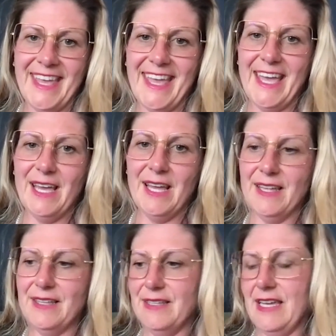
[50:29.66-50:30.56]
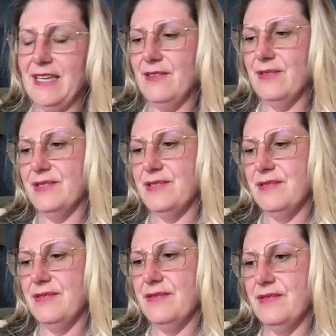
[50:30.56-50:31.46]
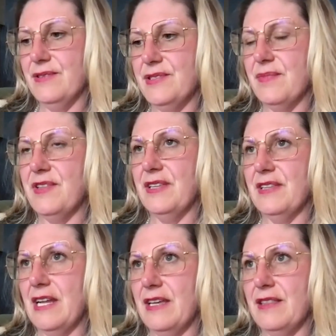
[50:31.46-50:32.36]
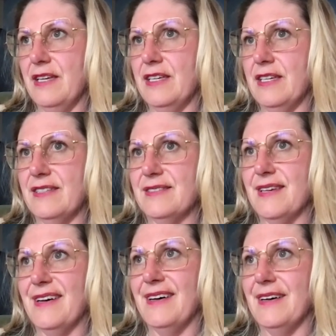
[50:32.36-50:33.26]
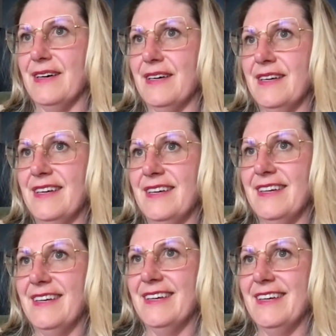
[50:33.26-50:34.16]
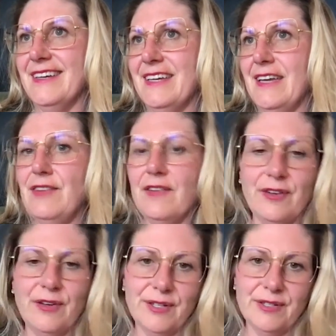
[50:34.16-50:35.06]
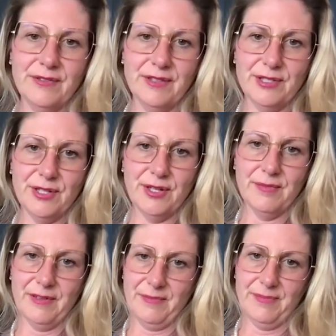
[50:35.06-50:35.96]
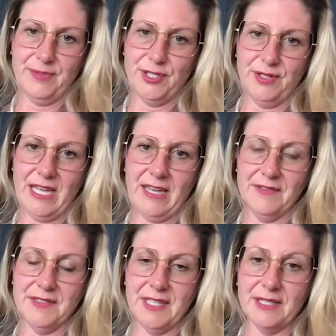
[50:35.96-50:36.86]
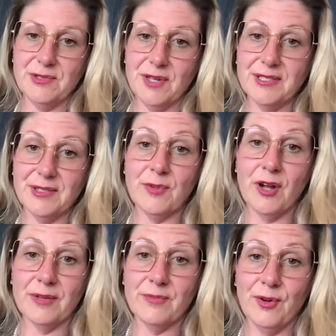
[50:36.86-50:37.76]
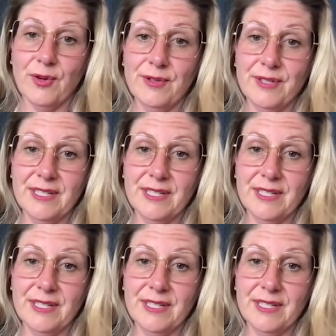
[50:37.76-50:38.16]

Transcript: And there's something that I think is have you ever heard the term, I'm sure you have, sex, drugs, and rock and roll?